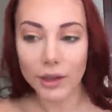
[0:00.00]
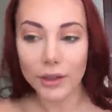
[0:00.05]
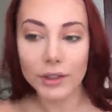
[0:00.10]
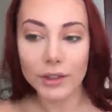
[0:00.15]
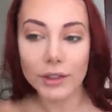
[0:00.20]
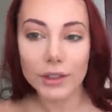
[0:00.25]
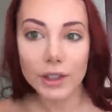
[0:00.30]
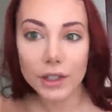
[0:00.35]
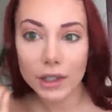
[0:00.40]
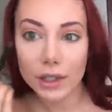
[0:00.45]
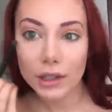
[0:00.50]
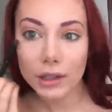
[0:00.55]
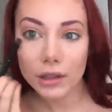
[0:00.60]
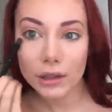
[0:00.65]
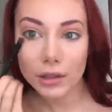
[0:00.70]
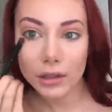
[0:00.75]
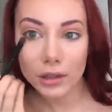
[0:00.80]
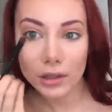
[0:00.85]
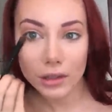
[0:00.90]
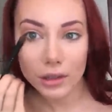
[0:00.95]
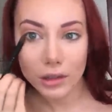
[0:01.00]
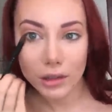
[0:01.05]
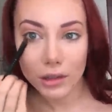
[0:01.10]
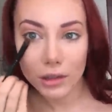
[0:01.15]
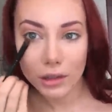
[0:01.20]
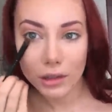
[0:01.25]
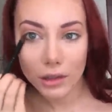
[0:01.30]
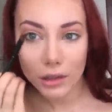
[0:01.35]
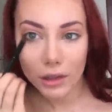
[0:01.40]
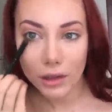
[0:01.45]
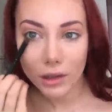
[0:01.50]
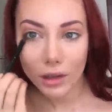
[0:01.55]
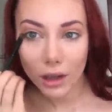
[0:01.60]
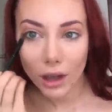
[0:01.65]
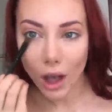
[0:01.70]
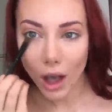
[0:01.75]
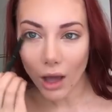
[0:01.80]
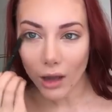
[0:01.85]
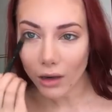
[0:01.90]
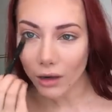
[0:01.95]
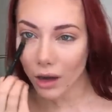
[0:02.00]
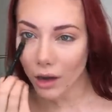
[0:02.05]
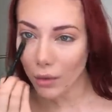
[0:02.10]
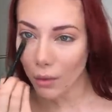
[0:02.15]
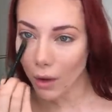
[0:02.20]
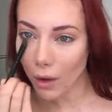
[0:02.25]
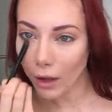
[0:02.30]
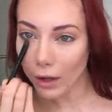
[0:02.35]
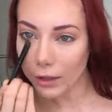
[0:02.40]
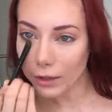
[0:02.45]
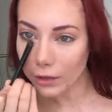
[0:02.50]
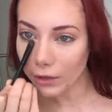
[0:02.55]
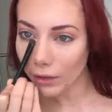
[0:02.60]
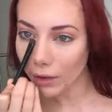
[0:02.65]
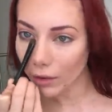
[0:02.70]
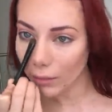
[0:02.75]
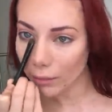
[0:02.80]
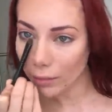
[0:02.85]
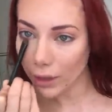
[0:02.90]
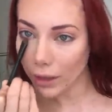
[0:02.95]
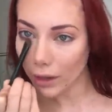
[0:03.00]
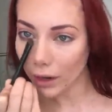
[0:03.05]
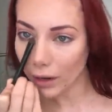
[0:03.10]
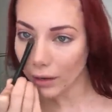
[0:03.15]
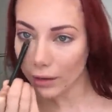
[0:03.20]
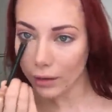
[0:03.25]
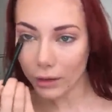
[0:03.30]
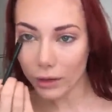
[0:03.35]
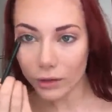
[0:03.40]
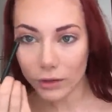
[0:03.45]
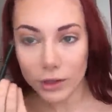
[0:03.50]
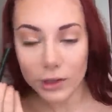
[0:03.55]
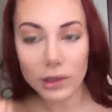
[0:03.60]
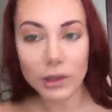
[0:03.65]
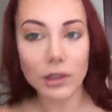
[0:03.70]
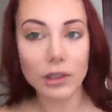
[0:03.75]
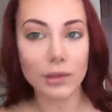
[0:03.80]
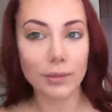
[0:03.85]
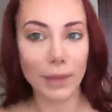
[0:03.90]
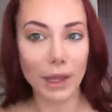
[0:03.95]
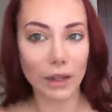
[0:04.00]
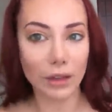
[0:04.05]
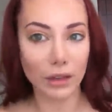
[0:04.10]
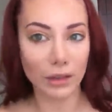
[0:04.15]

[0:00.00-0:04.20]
And I don't know why I do it, but I think it just looks better.